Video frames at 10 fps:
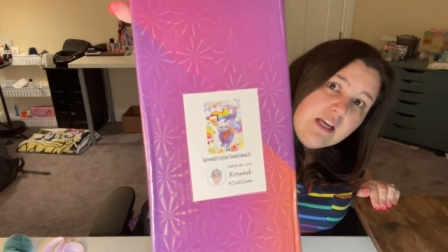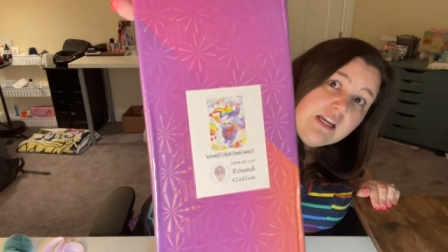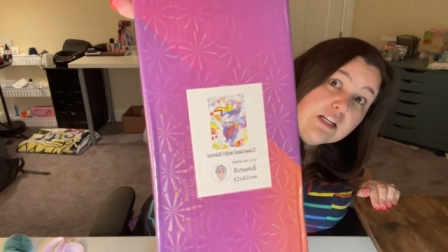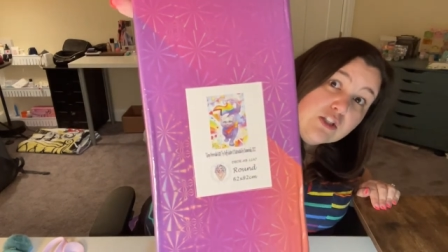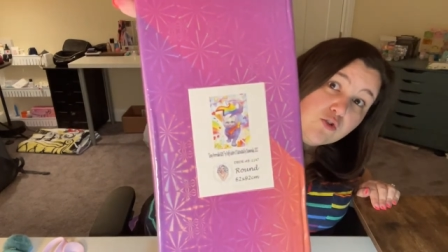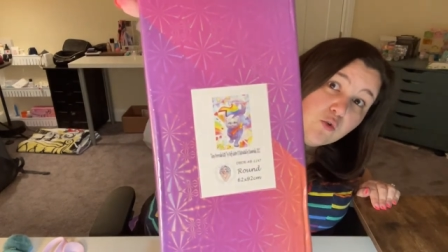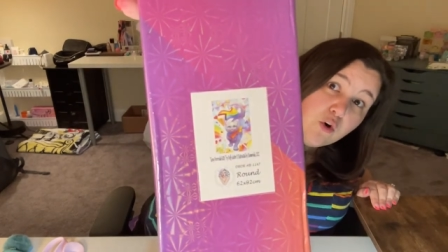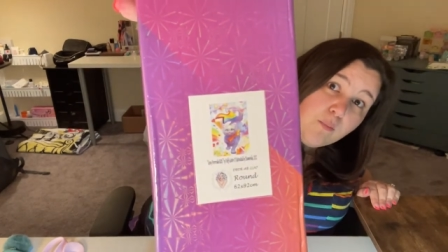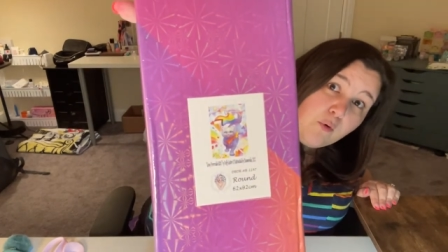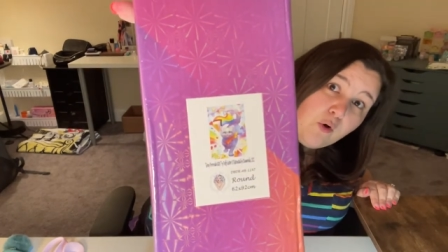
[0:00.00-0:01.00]
It is
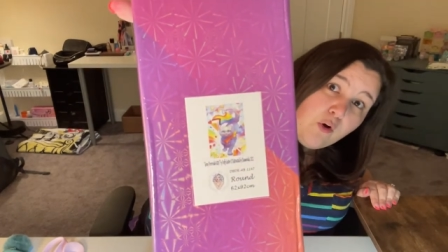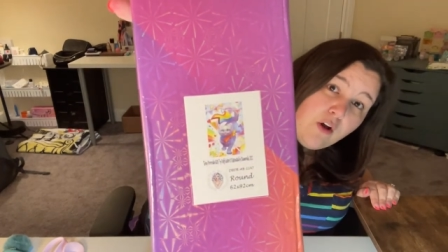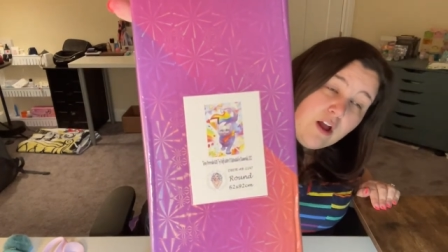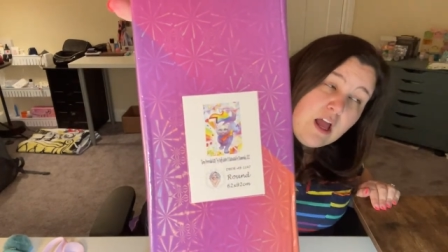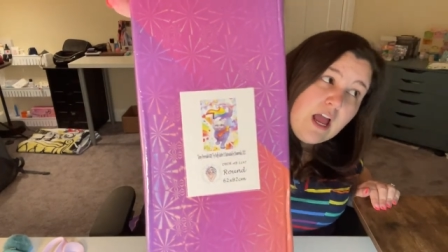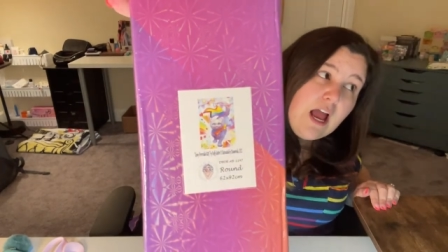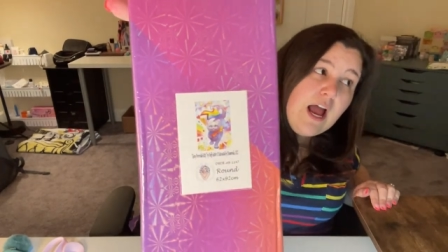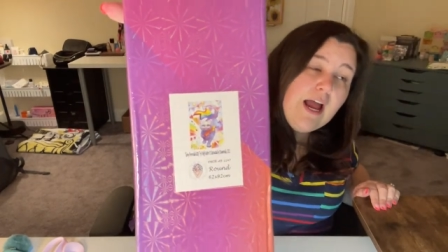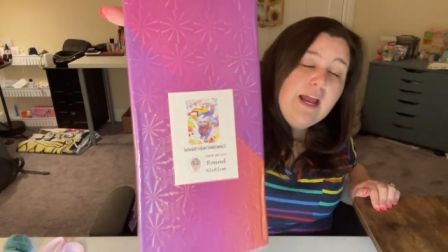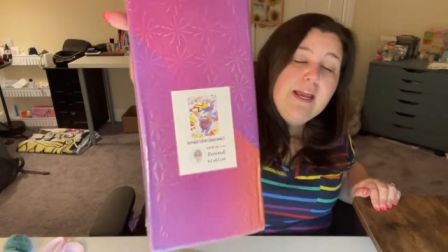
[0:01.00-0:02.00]
adorable.
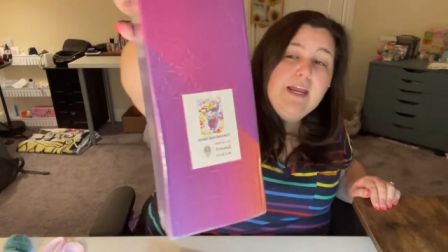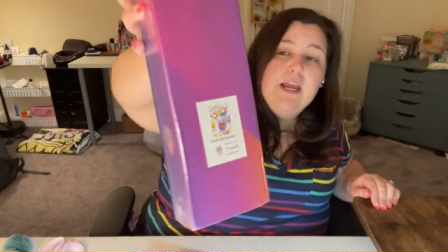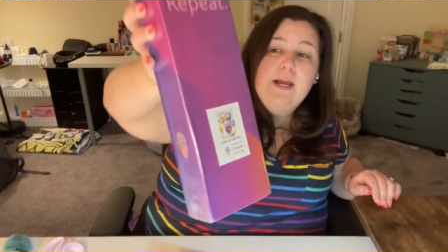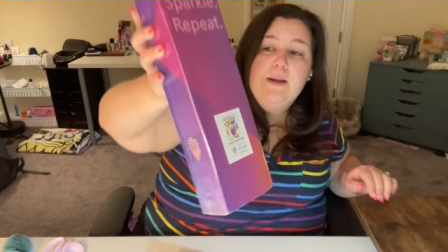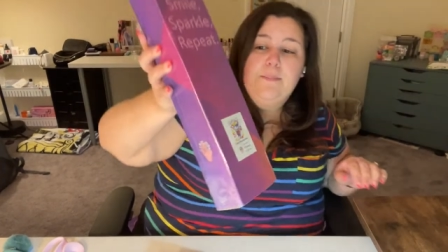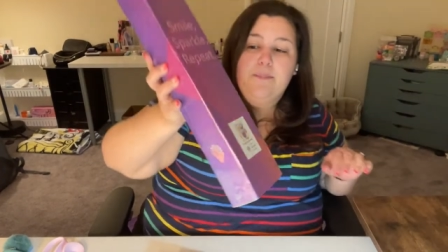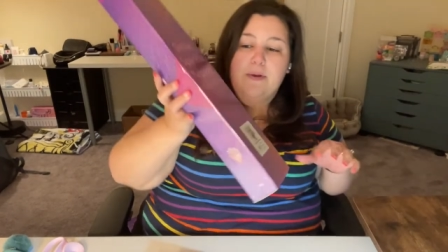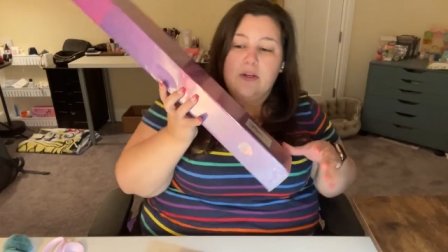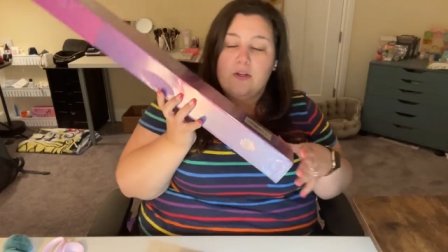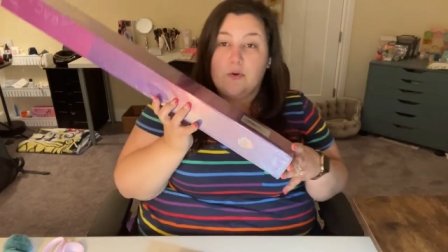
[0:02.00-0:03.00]
I am
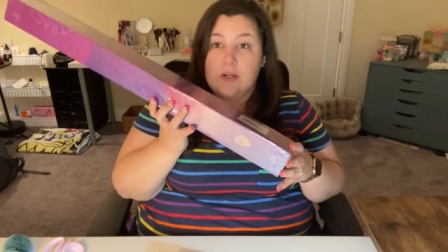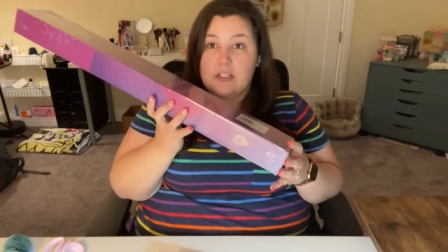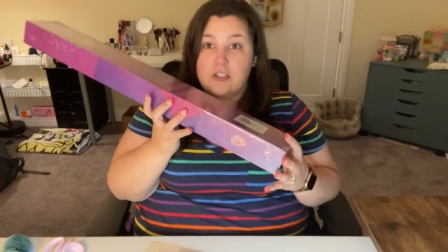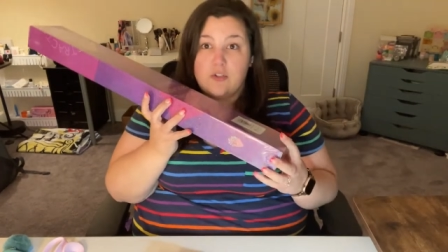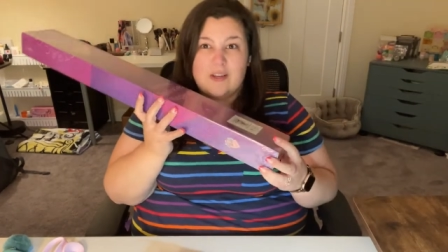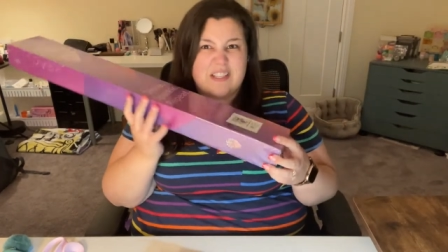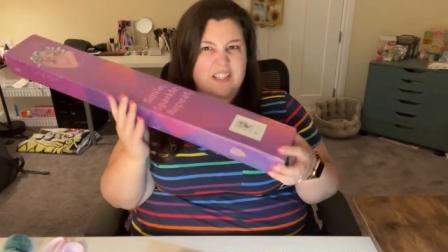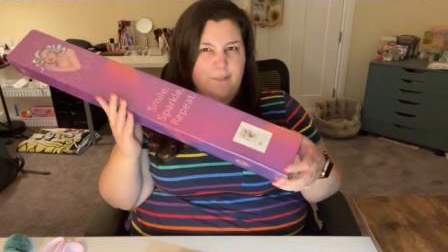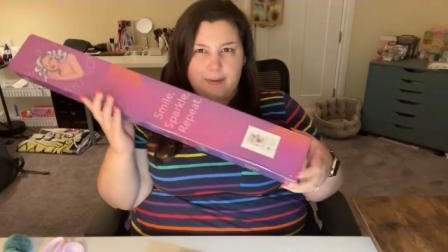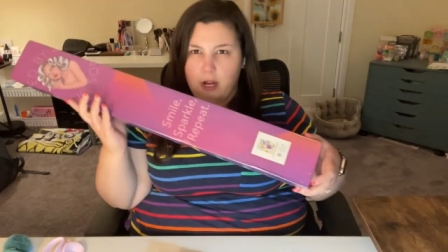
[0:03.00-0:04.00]
going to do a
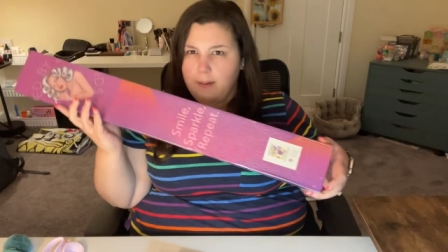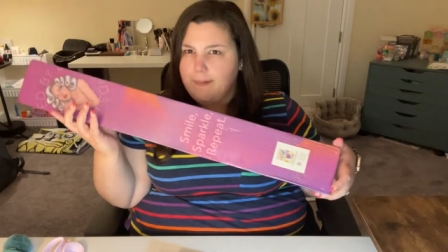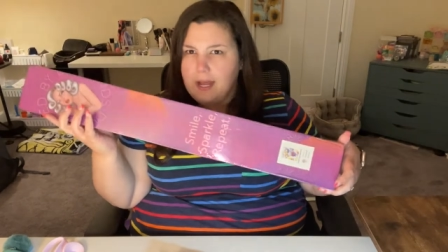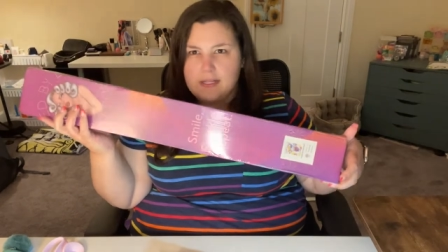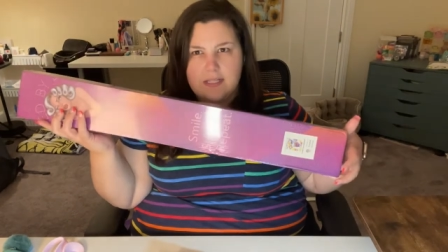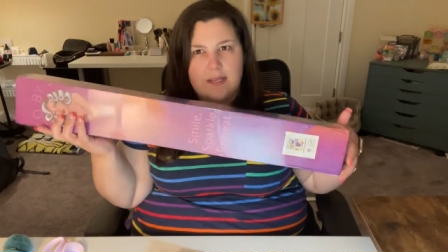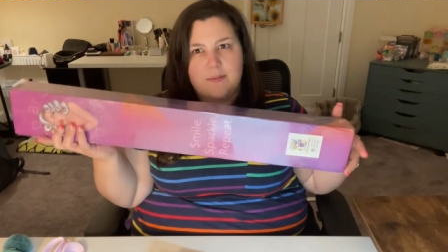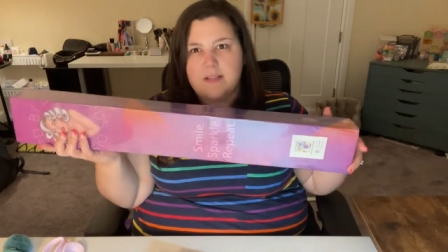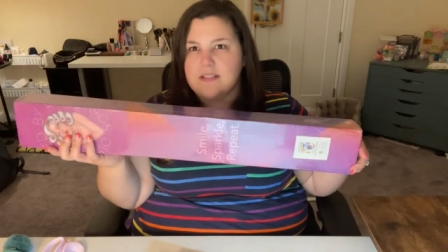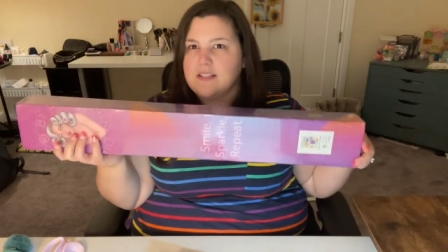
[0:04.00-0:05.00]
separate unboxing
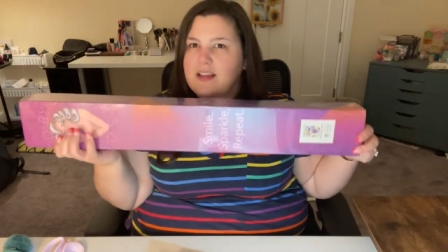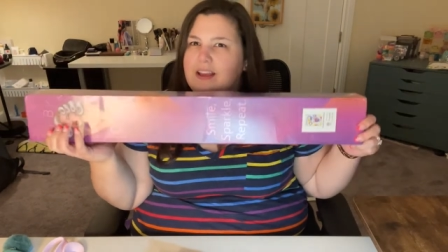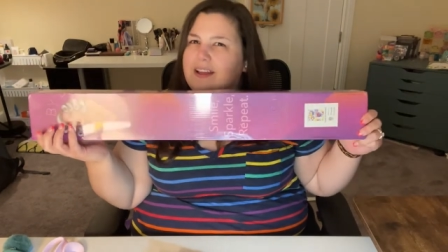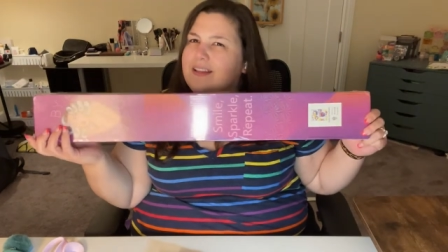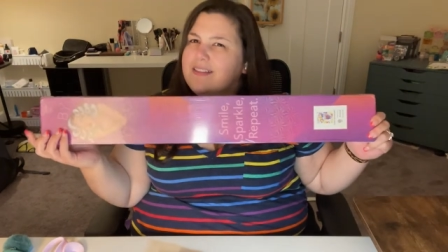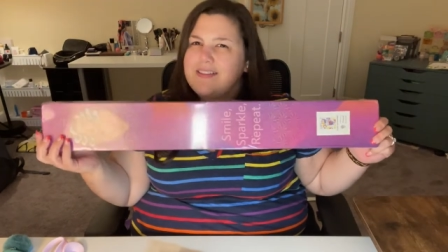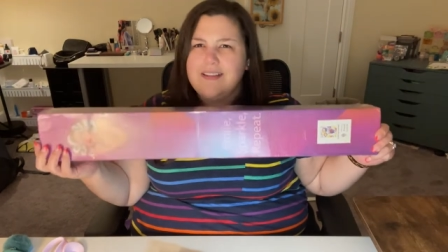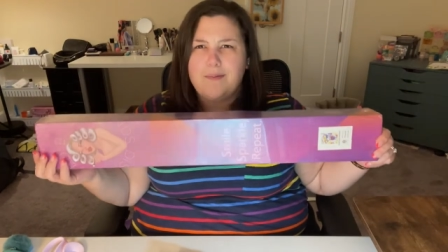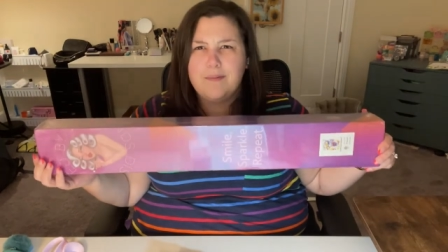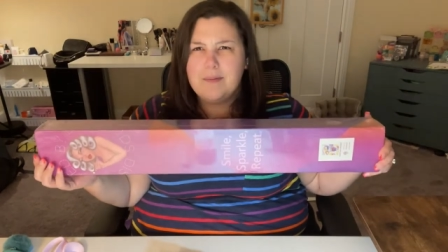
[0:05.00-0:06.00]
because these
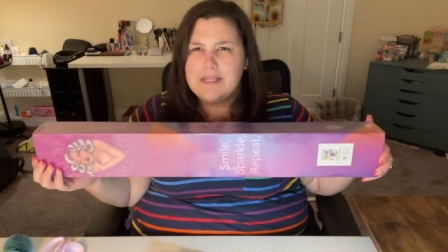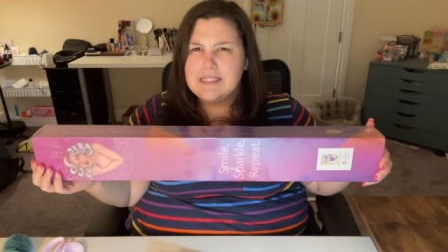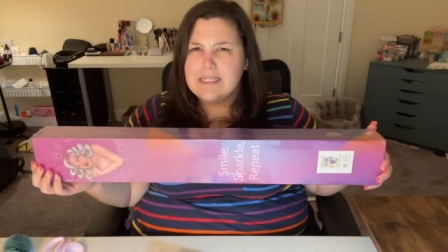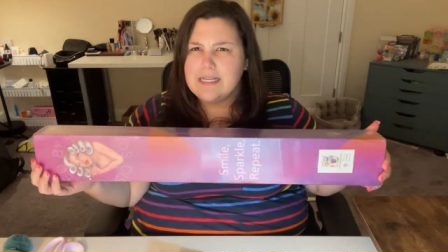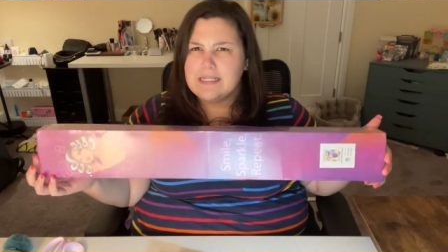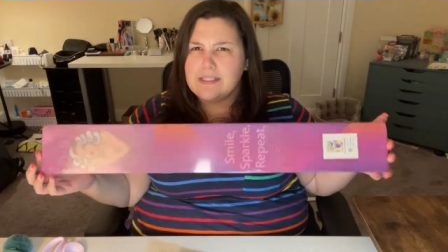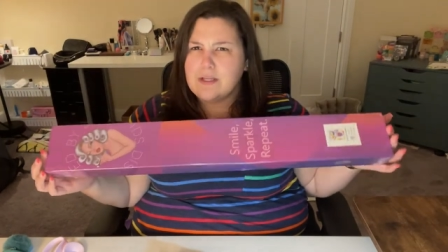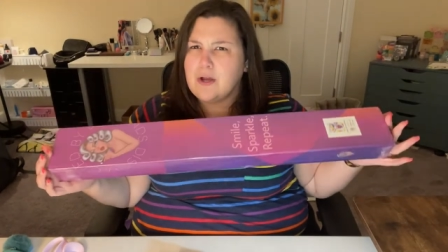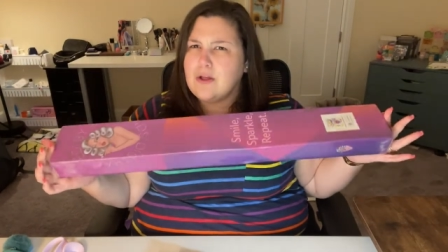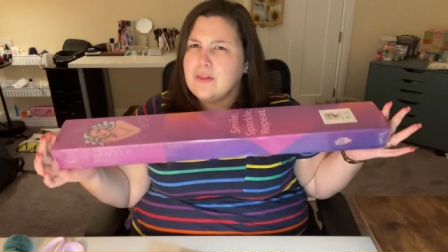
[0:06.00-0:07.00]
diamond painting kits,
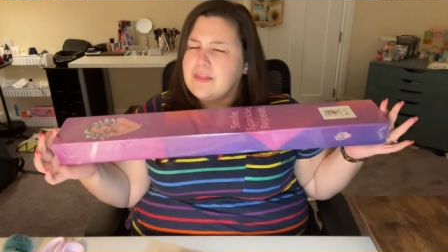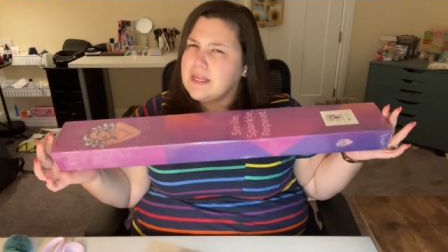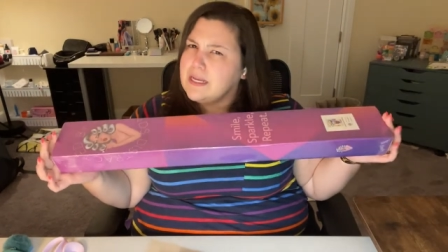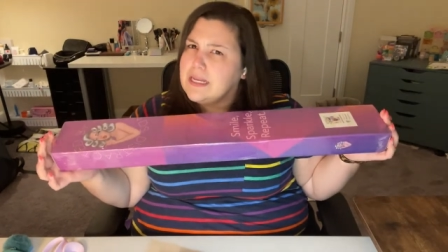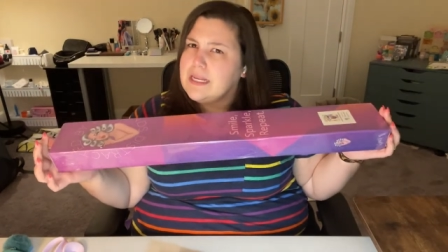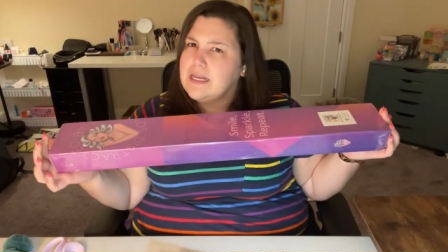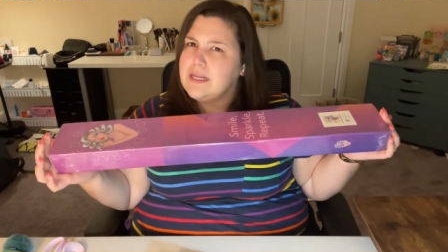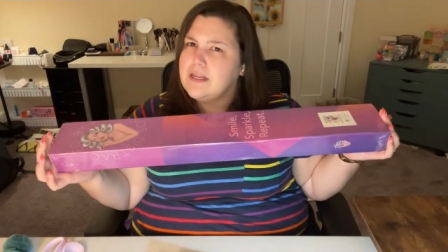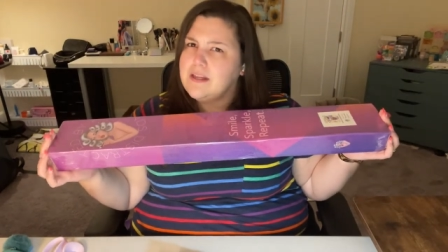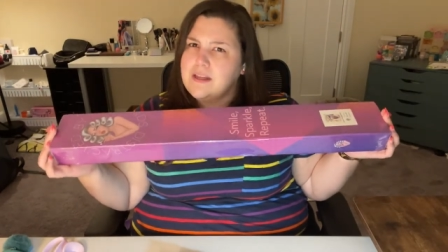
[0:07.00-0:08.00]
so they
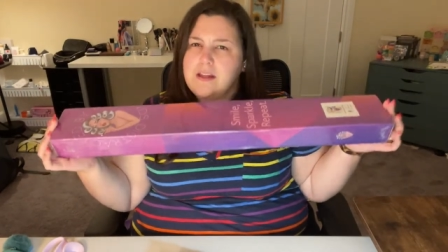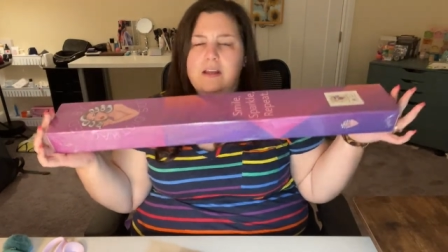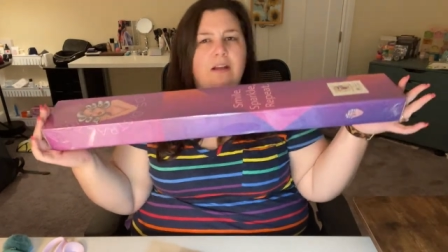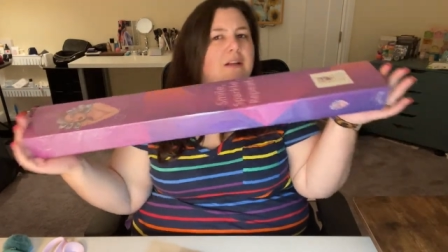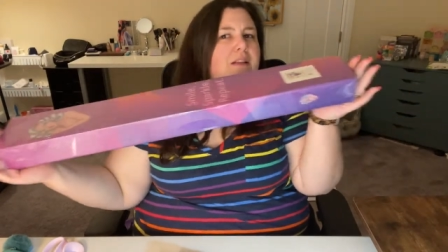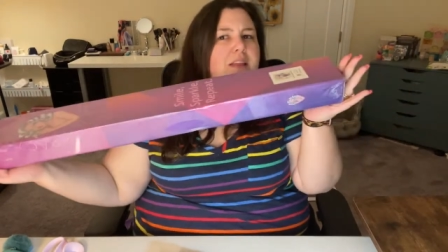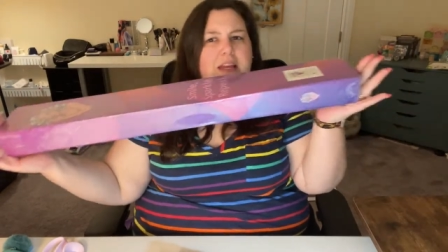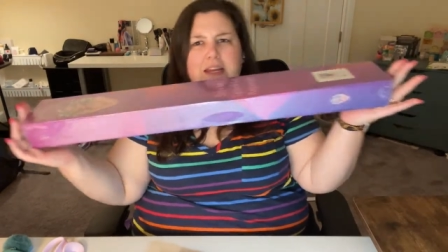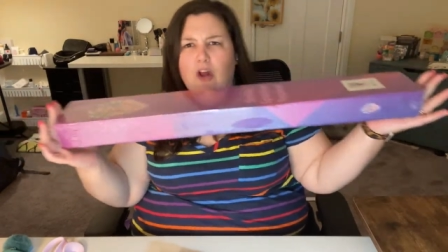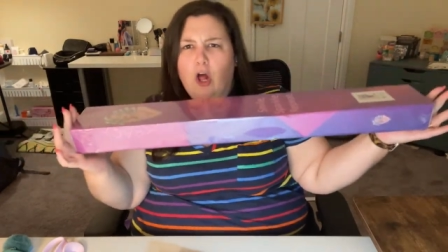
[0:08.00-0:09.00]
need, they
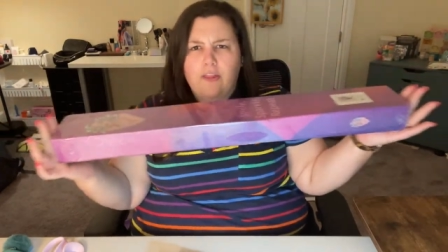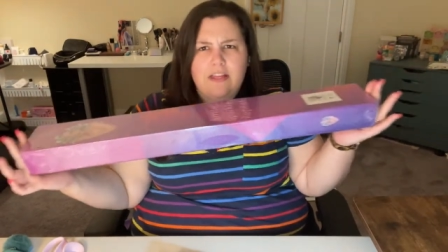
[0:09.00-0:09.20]
need all the